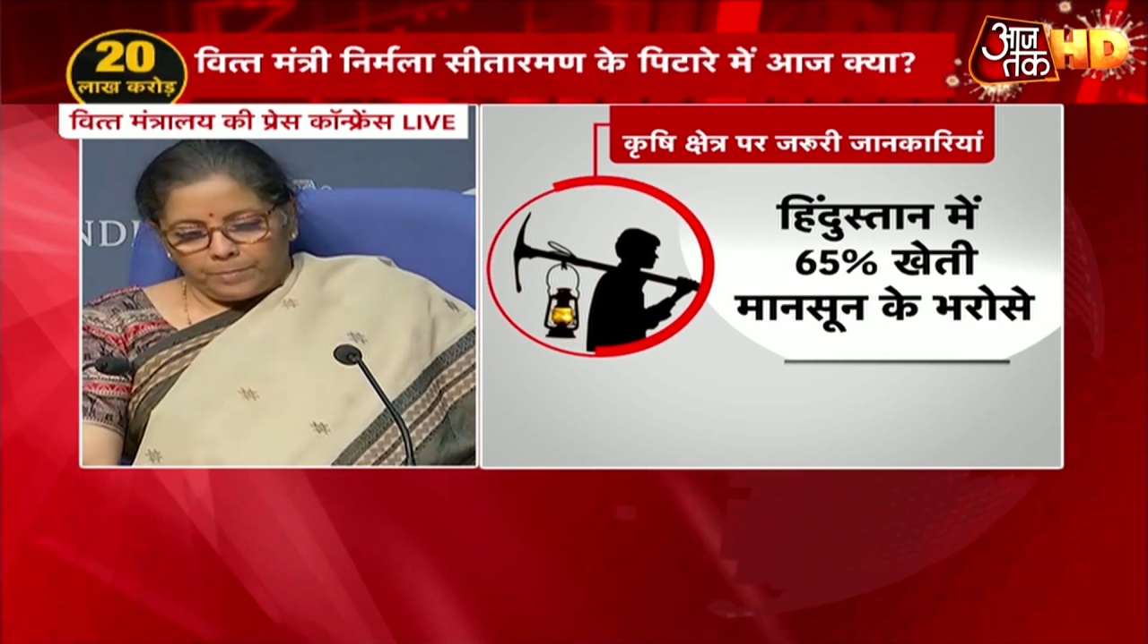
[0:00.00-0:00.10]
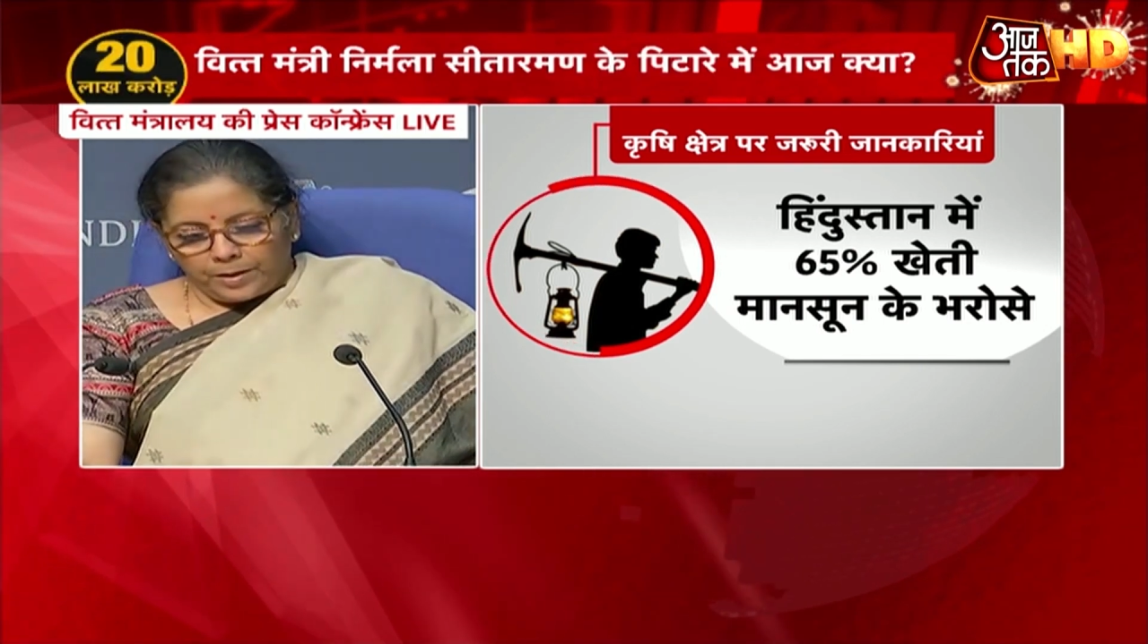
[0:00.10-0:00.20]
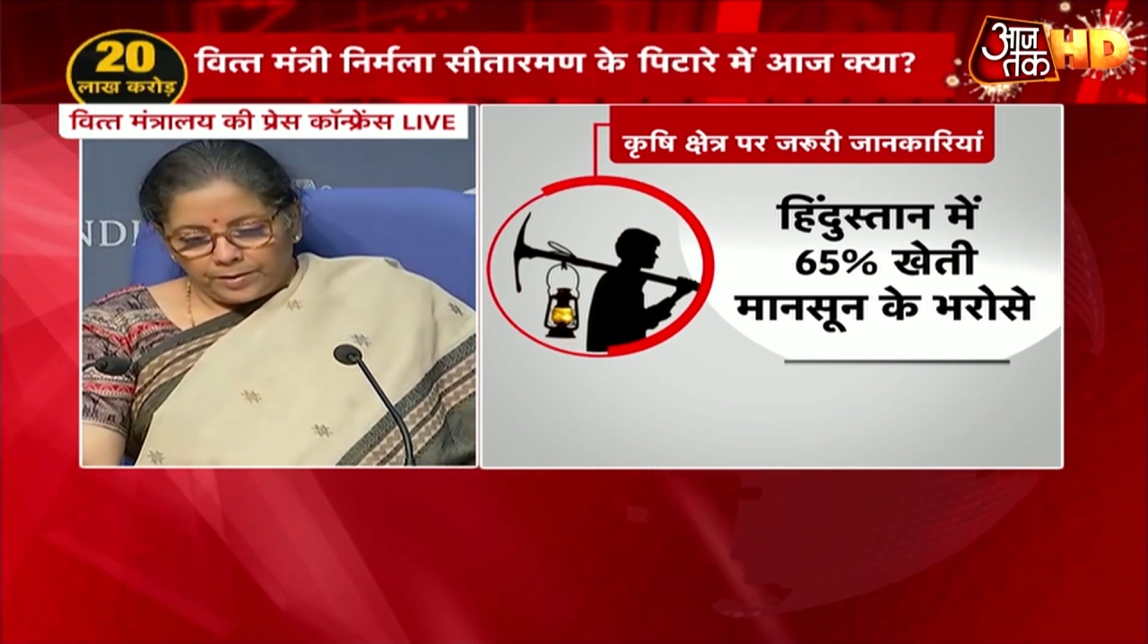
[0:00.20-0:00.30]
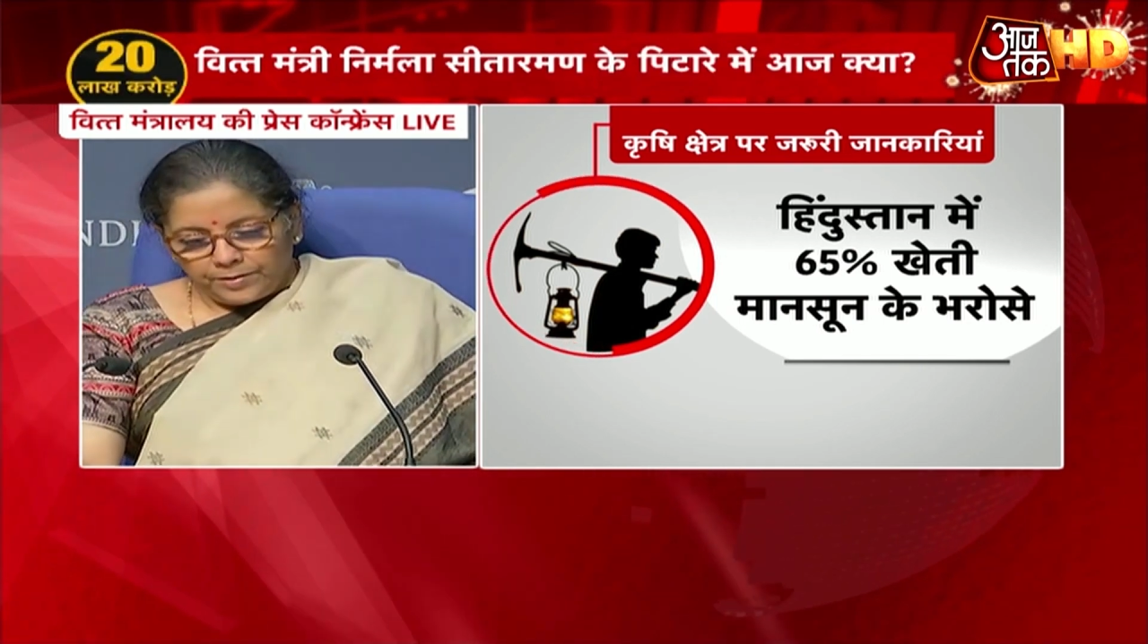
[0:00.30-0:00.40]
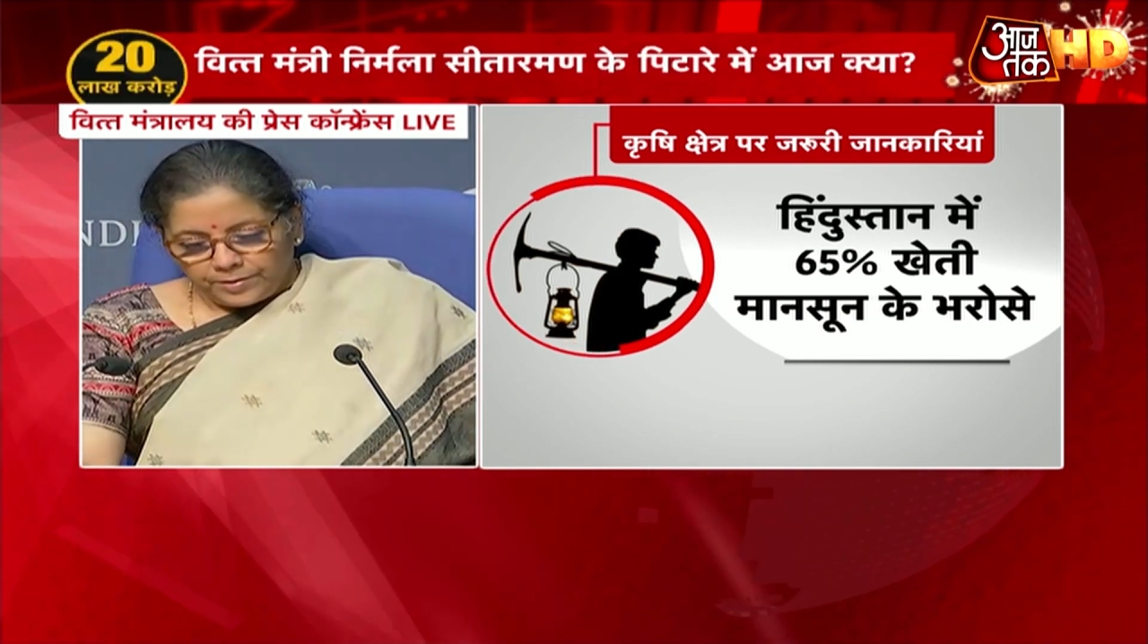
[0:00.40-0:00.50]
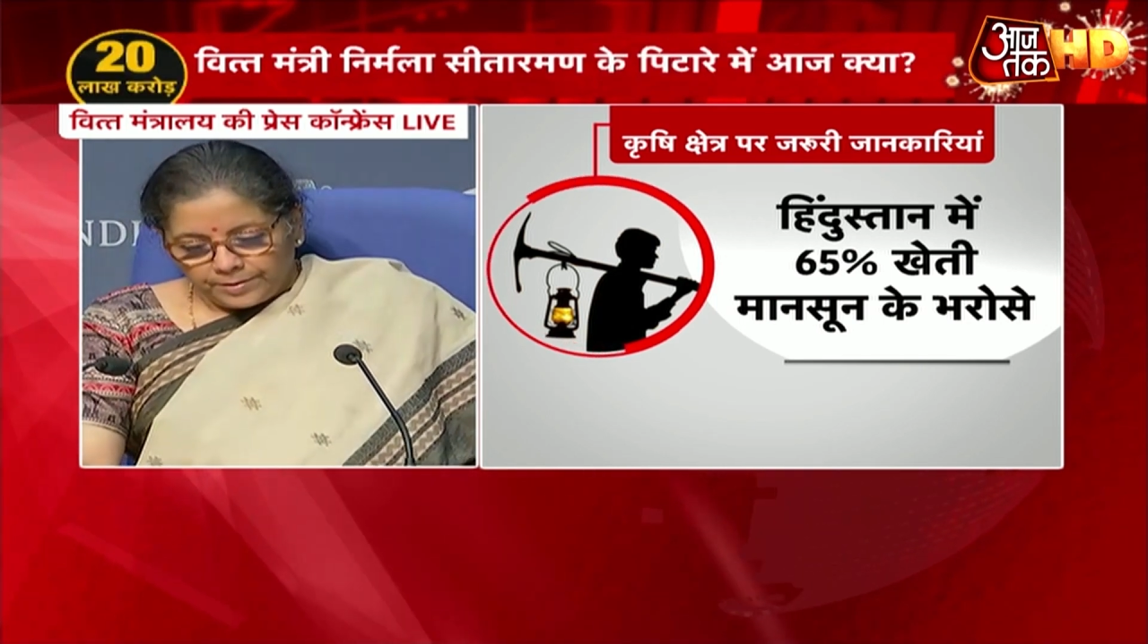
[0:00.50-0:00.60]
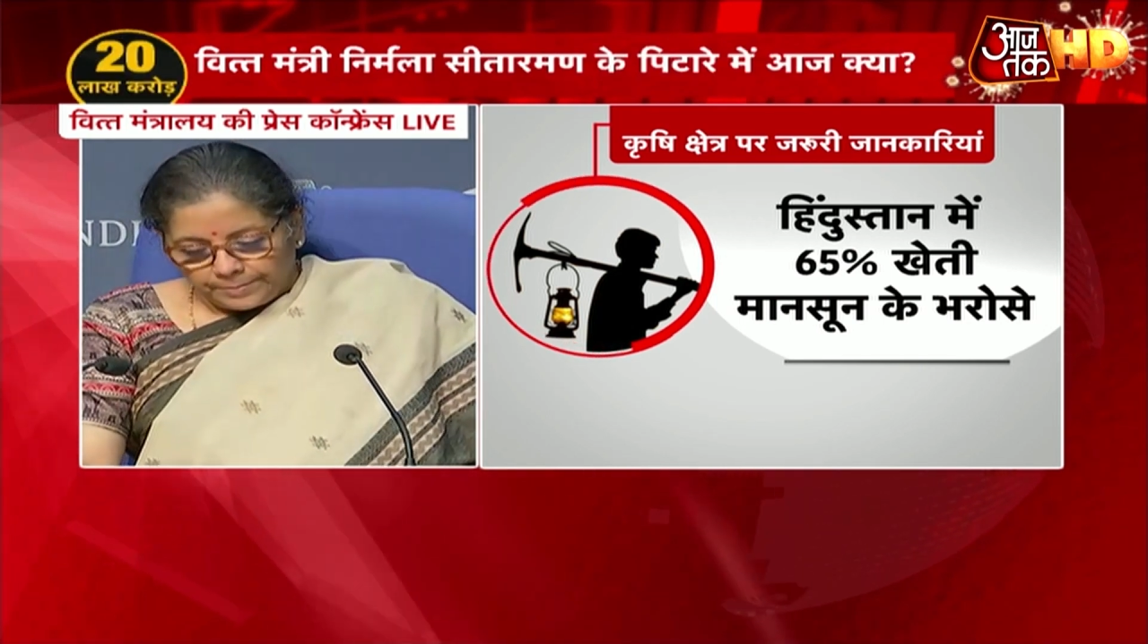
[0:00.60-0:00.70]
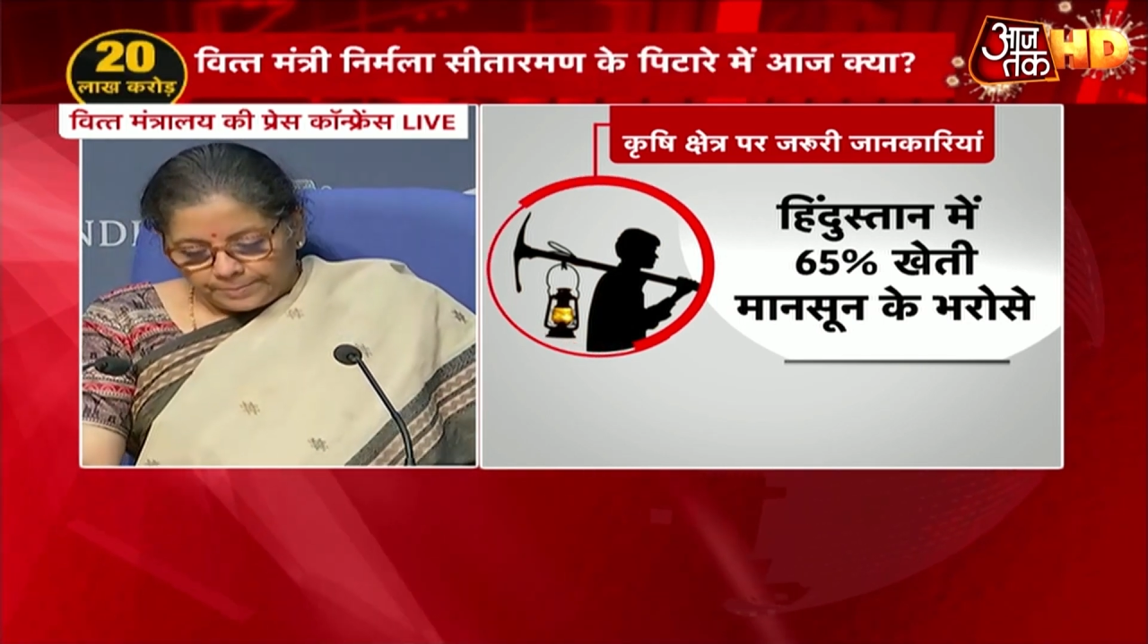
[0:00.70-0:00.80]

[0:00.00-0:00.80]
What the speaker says: Bharat,